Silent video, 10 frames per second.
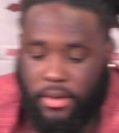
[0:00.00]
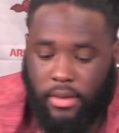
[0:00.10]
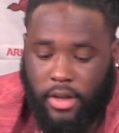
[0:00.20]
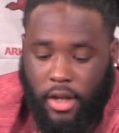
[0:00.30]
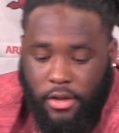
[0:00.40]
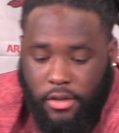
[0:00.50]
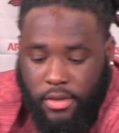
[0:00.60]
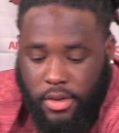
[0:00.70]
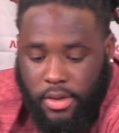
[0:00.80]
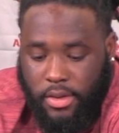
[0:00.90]

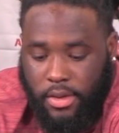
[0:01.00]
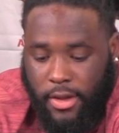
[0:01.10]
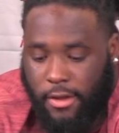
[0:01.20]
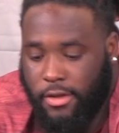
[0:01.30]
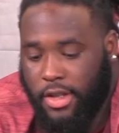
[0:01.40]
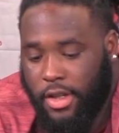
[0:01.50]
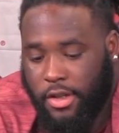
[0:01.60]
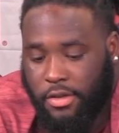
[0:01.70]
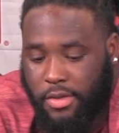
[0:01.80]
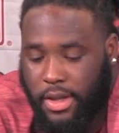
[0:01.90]
those
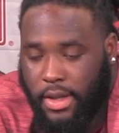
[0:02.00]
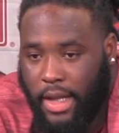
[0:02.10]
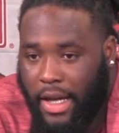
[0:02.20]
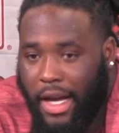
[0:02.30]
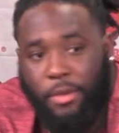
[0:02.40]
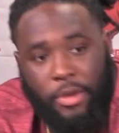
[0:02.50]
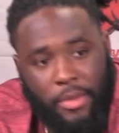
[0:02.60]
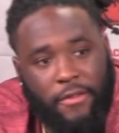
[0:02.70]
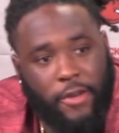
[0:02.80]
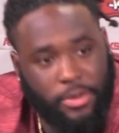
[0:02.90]
years when, like, I
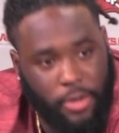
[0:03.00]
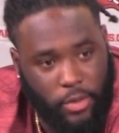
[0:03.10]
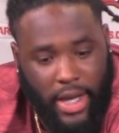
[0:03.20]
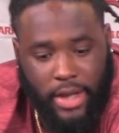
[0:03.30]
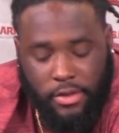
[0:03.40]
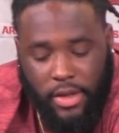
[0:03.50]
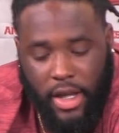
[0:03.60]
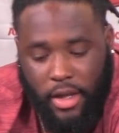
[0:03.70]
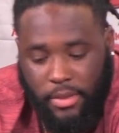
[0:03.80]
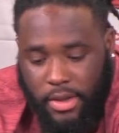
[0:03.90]
remember my freshman year, we had two
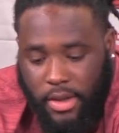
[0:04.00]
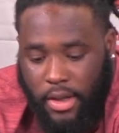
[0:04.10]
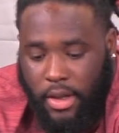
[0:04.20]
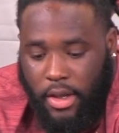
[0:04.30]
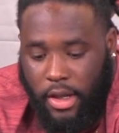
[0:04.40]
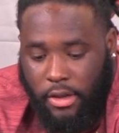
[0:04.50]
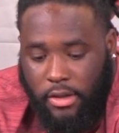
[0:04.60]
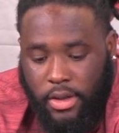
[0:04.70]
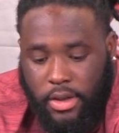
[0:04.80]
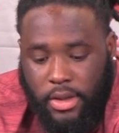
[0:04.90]
games. It
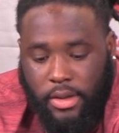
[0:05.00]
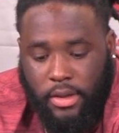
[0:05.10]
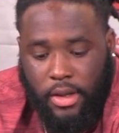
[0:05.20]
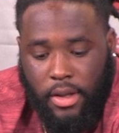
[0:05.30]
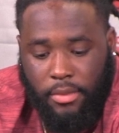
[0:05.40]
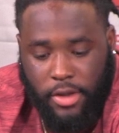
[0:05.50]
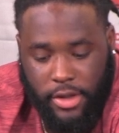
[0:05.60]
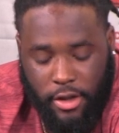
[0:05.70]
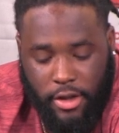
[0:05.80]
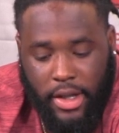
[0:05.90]
was
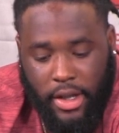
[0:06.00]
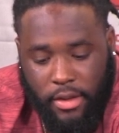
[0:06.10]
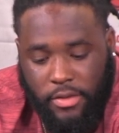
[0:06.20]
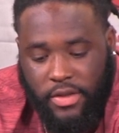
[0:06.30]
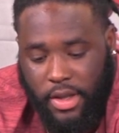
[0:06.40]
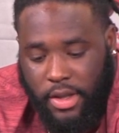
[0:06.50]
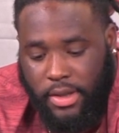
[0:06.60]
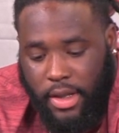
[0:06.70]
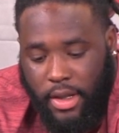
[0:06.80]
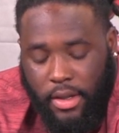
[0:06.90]
Missouri and then it was Virginia
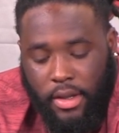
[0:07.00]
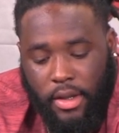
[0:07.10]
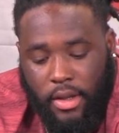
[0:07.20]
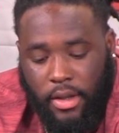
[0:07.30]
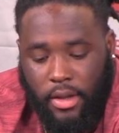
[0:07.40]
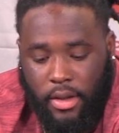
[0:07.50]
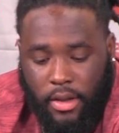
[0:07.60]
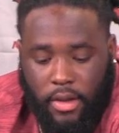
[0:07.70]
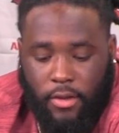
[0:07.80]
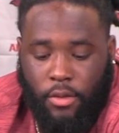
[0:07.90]
Tech.
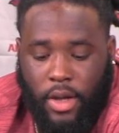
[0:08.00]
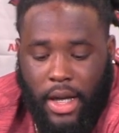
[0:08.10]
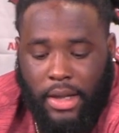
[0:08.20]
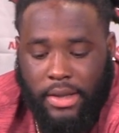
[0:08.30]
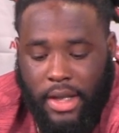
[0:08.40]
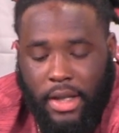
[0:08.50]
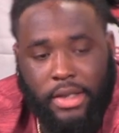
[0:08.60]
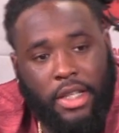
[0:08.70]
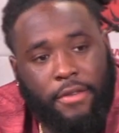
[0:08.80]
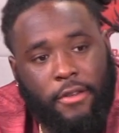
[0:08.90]
What I can say is
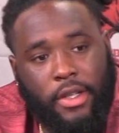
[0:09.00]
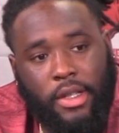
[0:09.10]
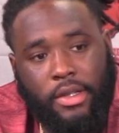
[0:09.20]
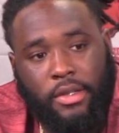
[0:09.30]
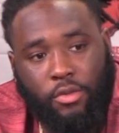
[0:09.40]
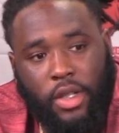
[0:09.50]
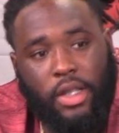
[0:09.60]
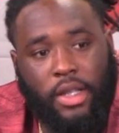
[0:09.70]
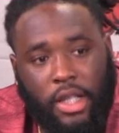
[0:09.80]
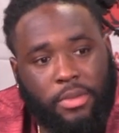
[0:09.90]
different is we
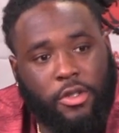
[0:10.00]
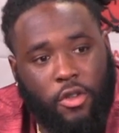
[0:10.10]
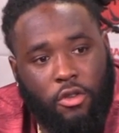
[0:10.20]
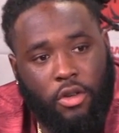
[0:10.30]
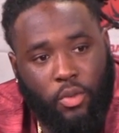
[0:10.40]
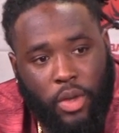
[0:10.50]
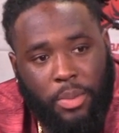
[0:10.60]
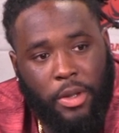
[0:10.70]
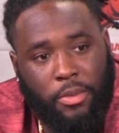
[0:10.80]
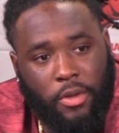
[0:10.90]
could keep scoring with
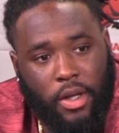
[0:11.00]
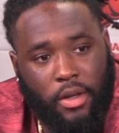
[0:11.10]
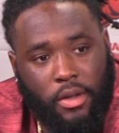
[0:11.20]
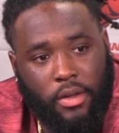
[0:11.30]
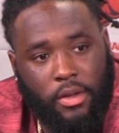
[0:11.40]
people now.